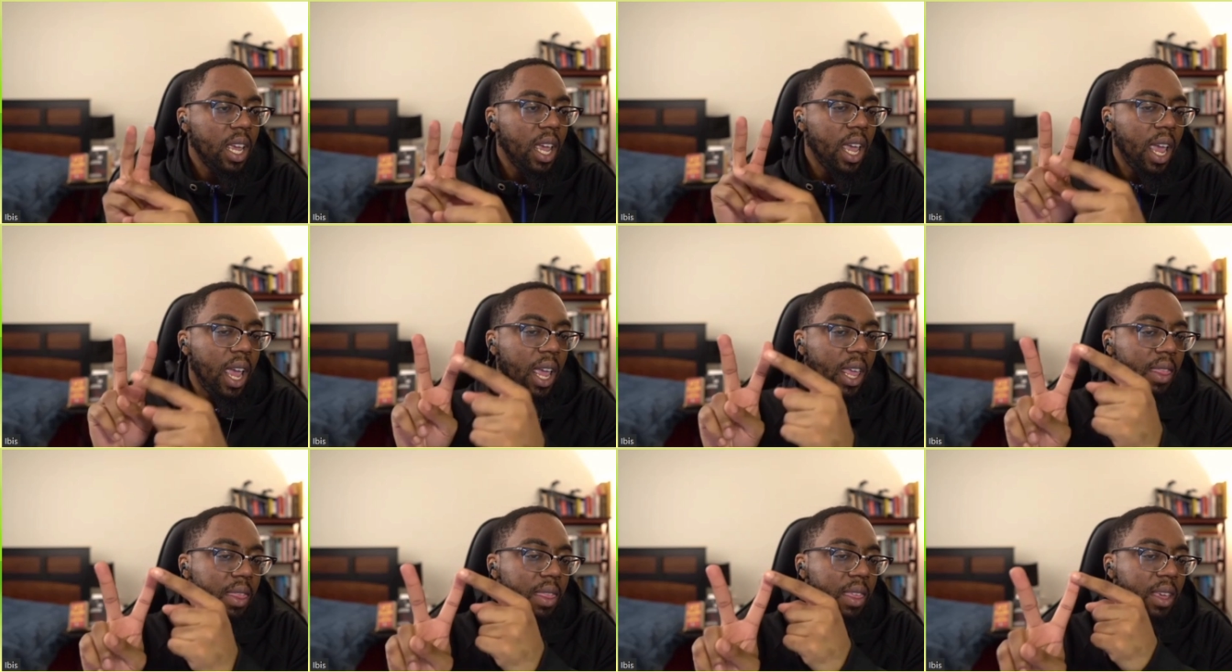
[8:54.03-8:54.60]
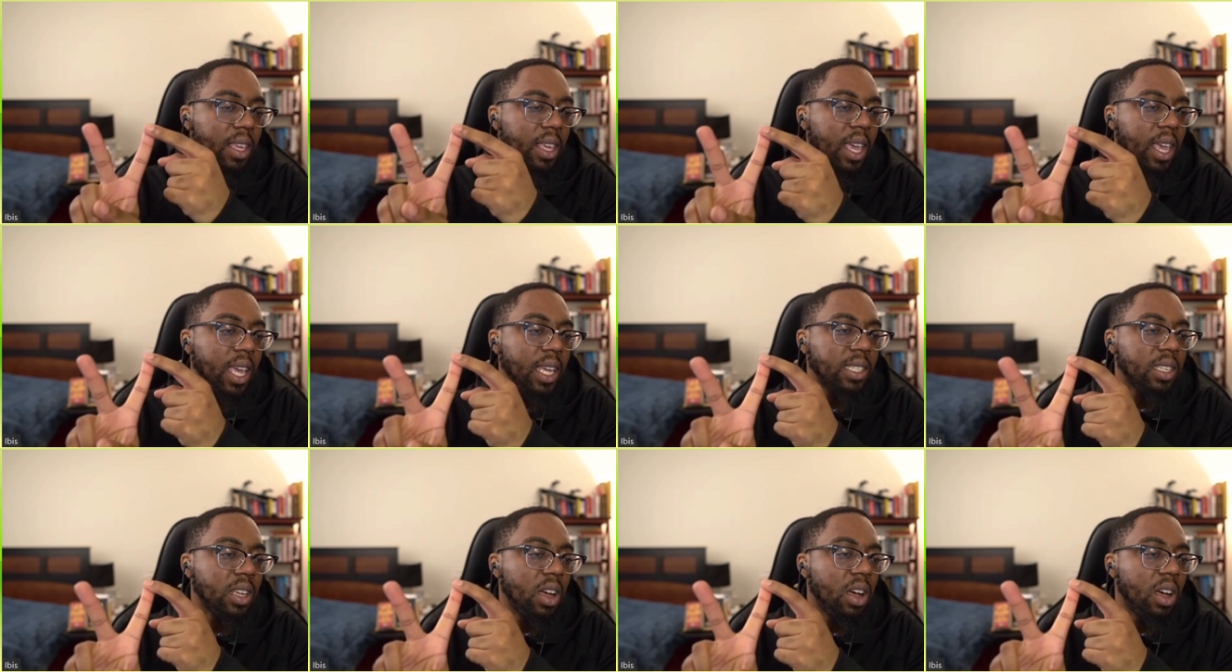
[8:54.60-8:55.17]
and the
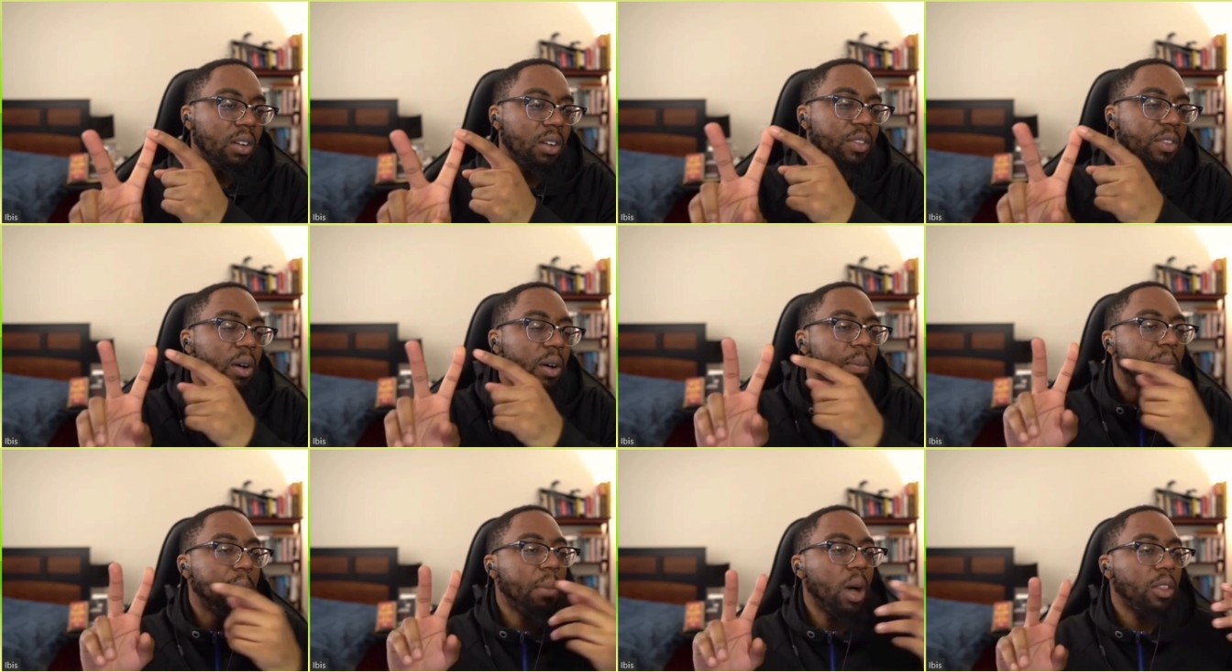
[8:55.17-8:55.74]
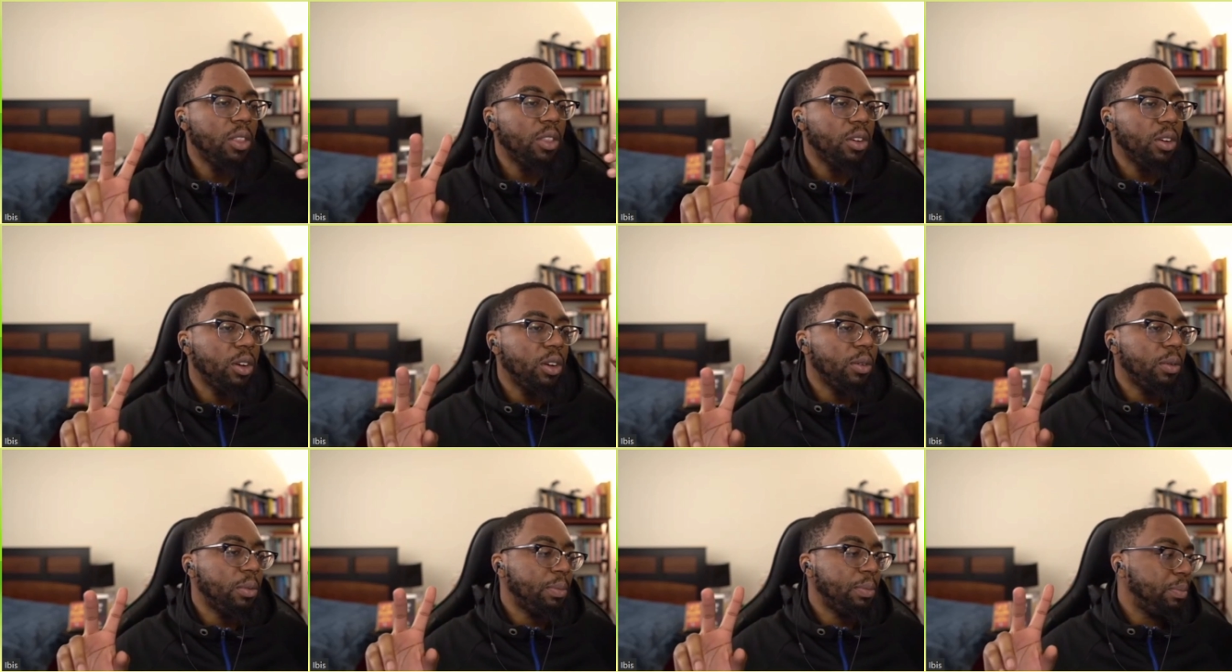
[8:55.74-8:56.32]
case of a
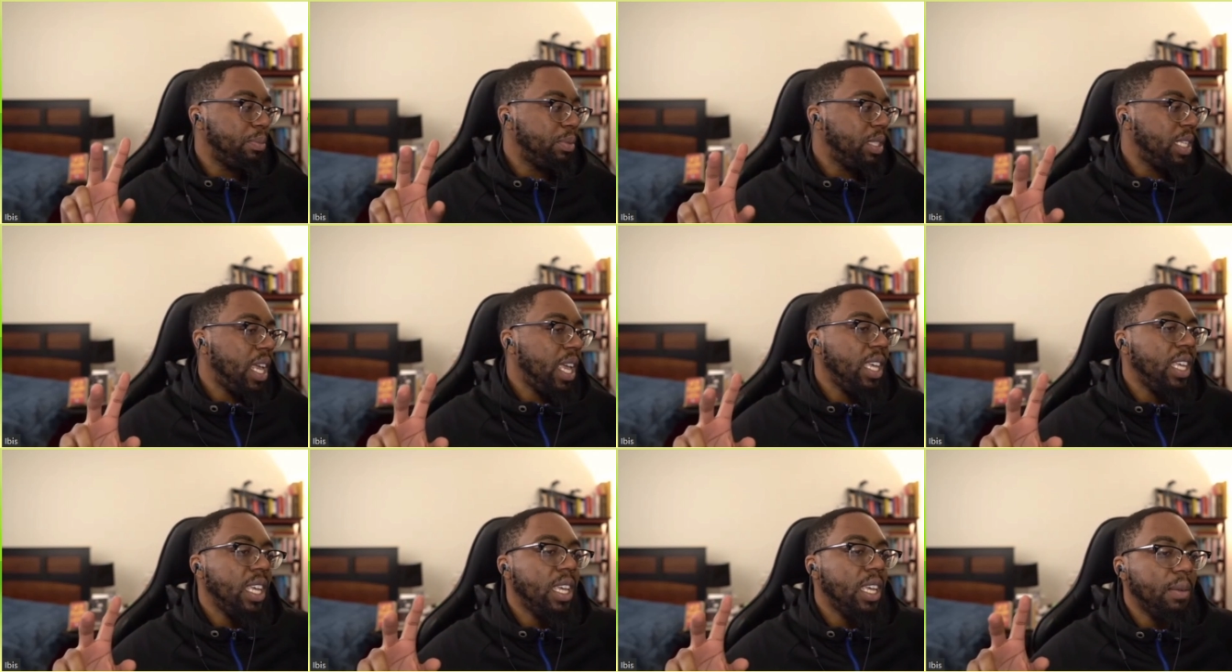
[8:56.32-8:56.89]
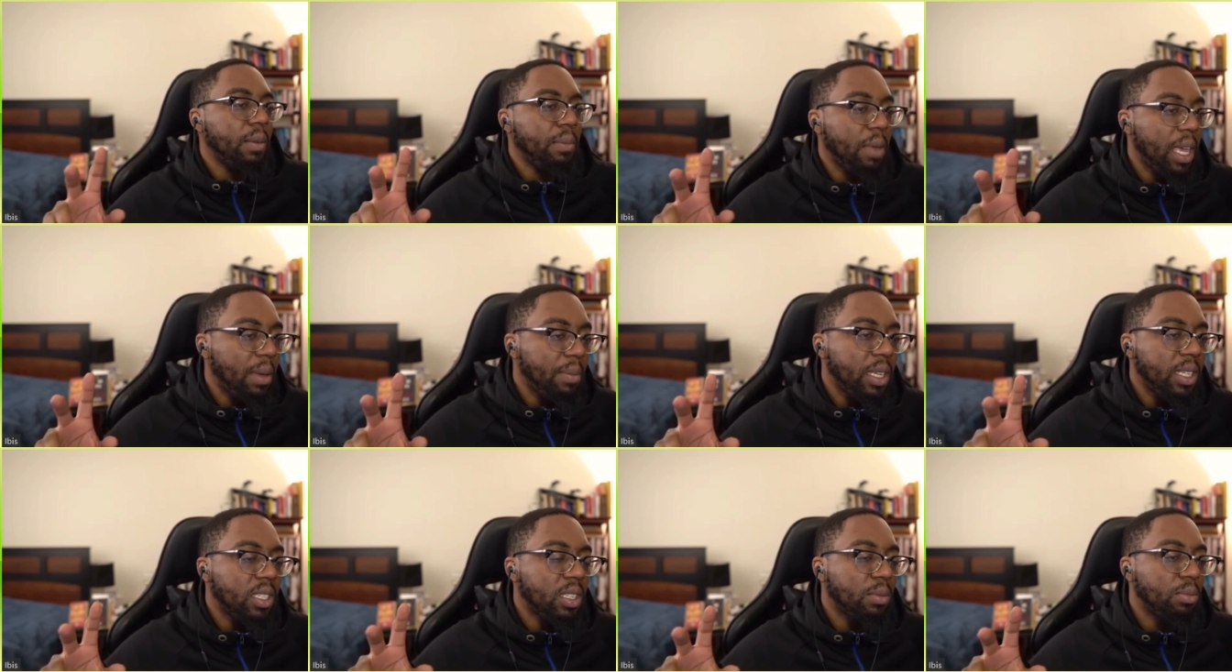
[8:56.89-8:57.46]
mother taking
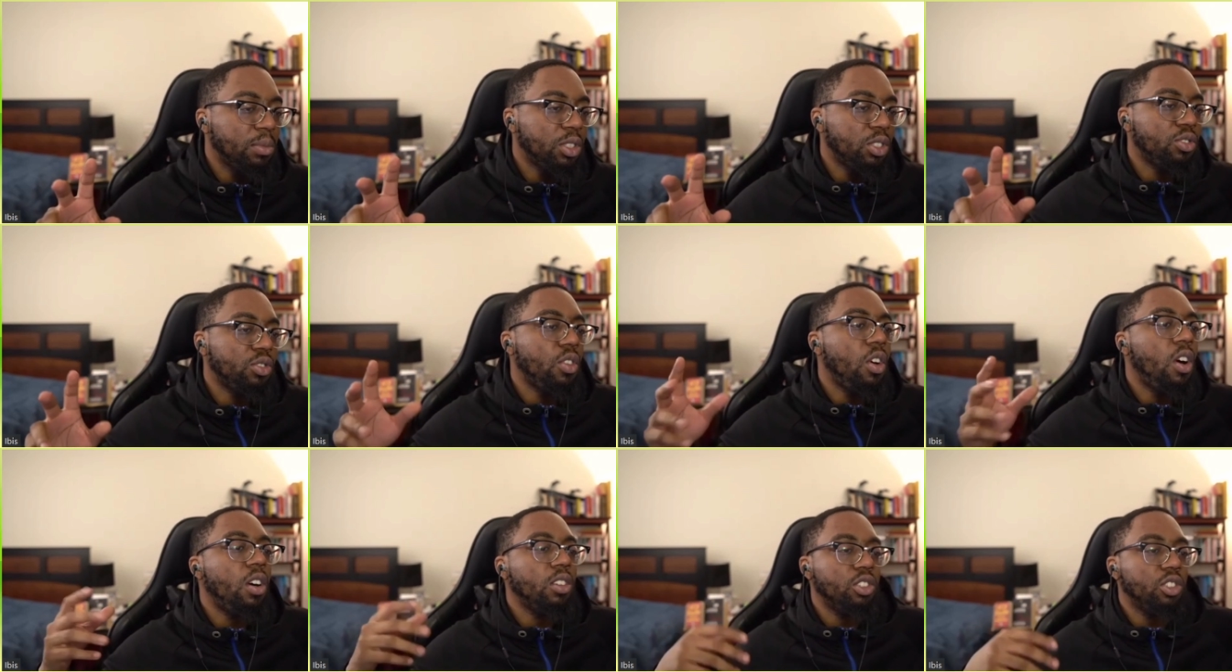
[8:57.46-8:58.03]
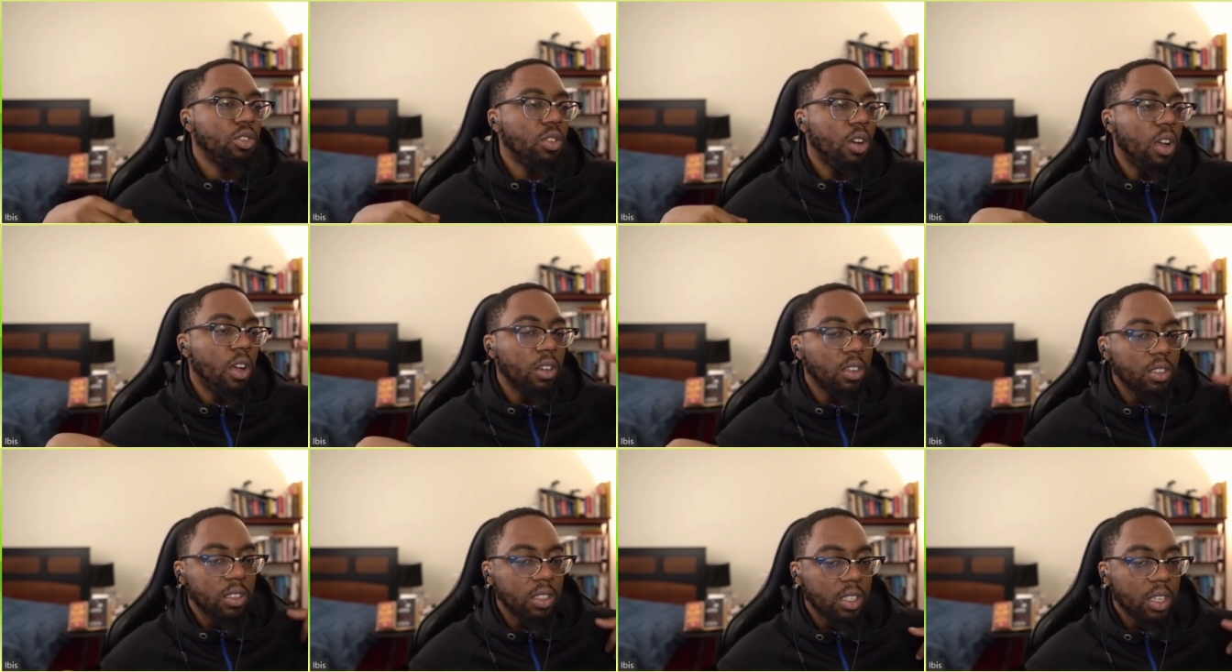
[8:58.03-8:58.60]
maybe some strong
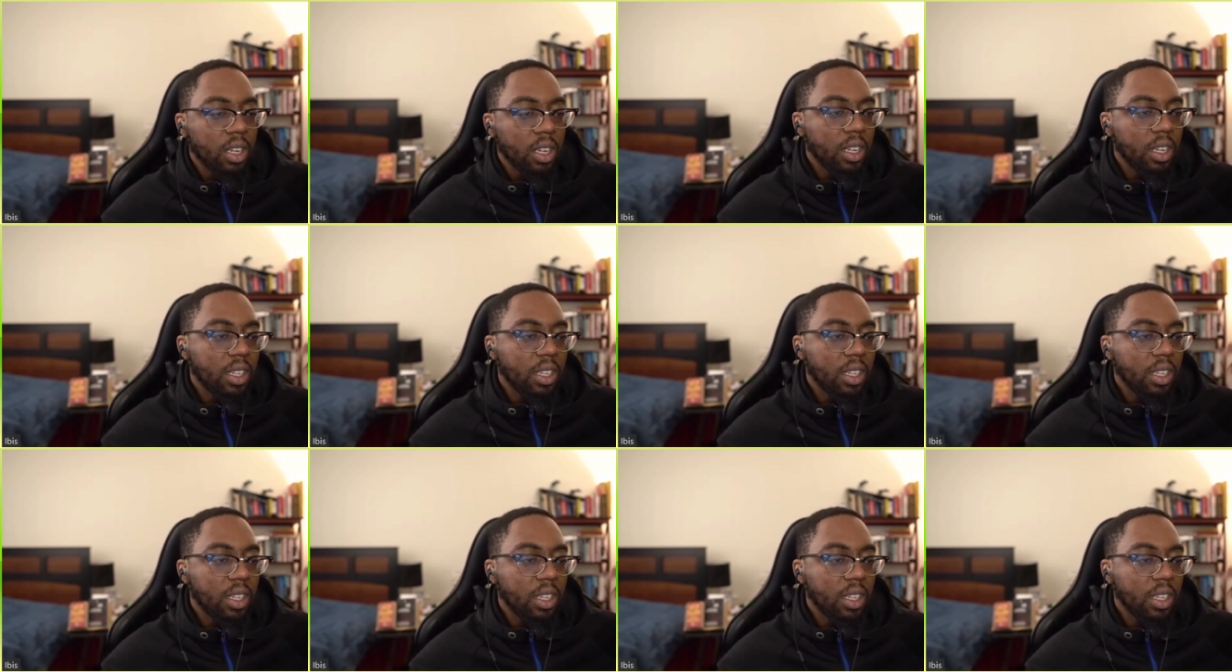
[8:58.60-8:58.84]
drugs